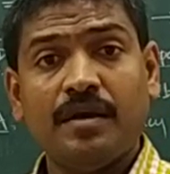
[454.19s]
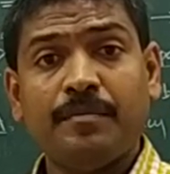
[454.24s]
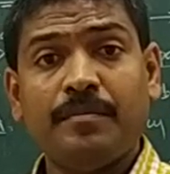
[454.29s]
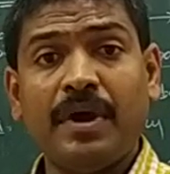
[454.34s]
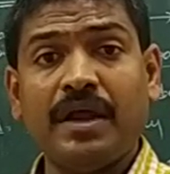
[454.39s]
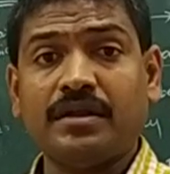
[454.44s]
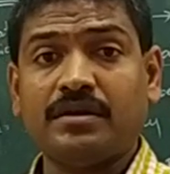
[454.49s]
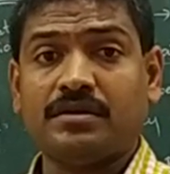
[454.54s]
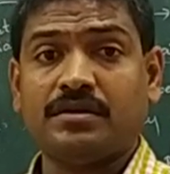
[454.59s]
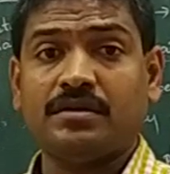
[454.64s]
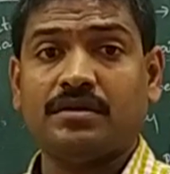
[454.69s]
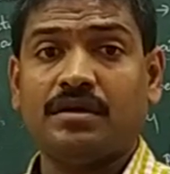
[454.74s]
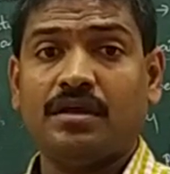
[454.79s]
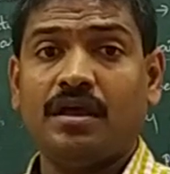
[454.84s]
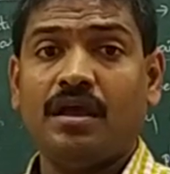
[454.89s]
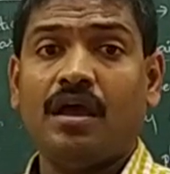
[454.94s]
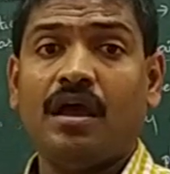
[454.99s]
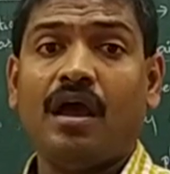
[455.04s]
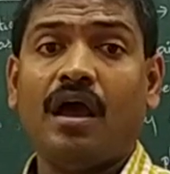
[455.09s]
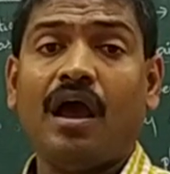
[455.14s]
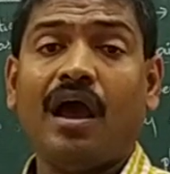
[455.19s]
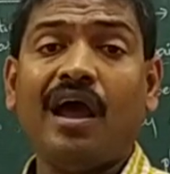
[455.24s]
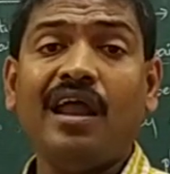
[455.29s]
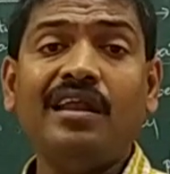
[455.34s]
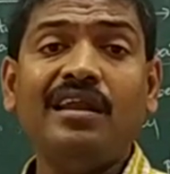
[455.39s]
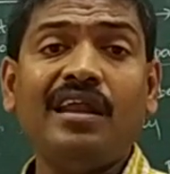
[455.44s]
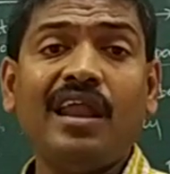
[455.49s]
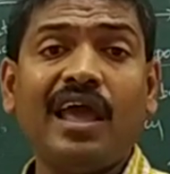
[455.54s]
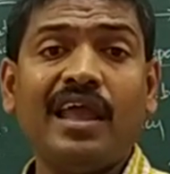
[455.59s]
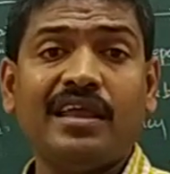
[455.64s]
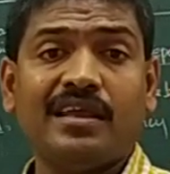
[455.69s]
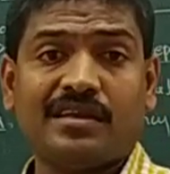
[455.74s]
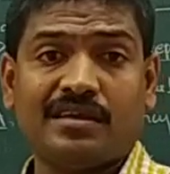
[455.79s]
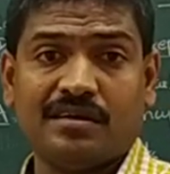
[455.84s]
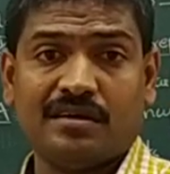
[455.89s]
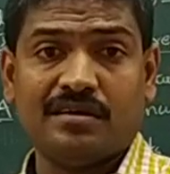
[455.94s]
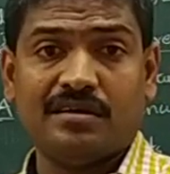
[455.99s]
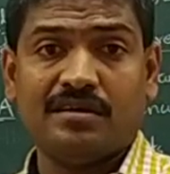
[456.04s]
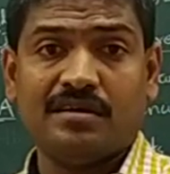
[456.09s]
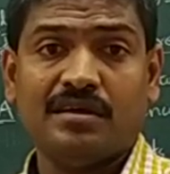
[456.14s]
But
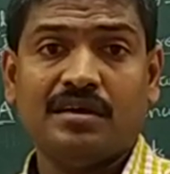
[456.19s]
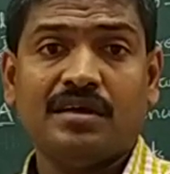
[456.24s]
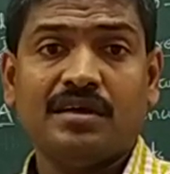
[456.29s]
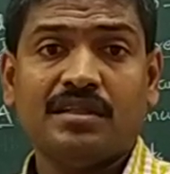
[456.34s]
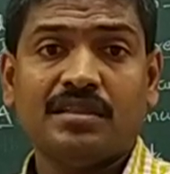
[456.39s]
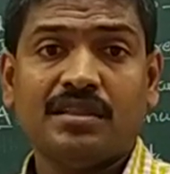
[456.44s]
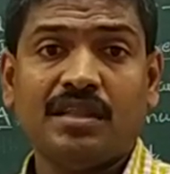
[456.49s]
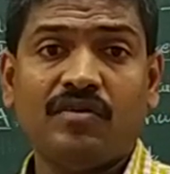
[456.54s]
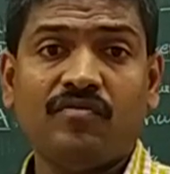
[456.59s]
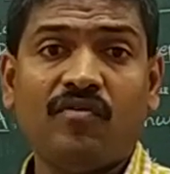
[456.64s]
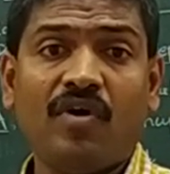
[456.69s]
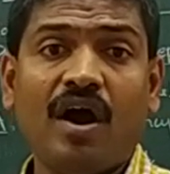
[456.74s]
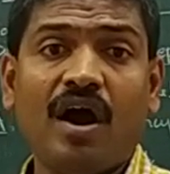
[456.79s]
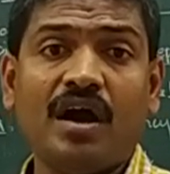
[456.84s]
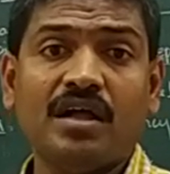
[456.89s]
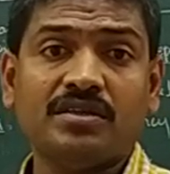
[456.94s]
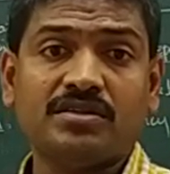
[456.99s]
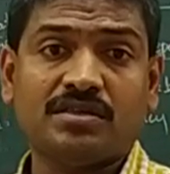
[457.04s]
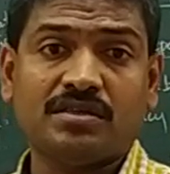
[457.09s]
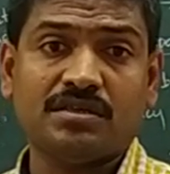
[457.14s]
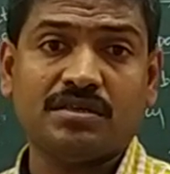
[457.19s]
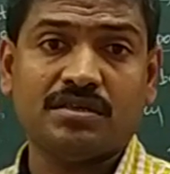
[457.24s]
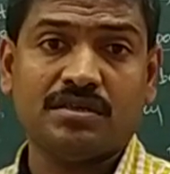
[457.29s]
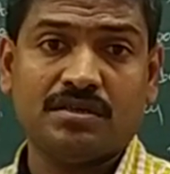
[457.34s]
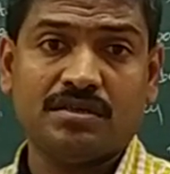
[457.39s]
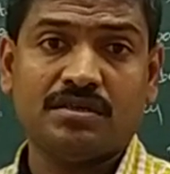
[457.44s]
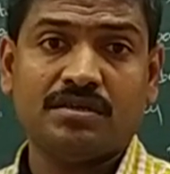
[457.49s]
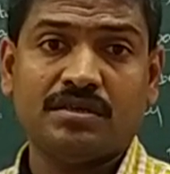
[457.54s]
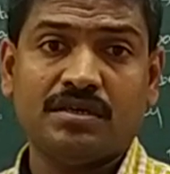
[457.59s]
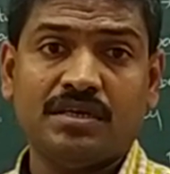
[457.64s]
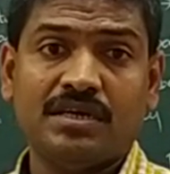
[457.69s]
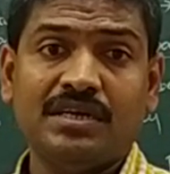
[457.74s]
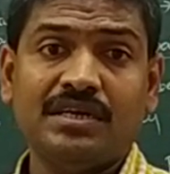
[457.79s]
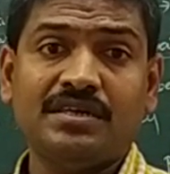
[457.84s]
unlike the valves,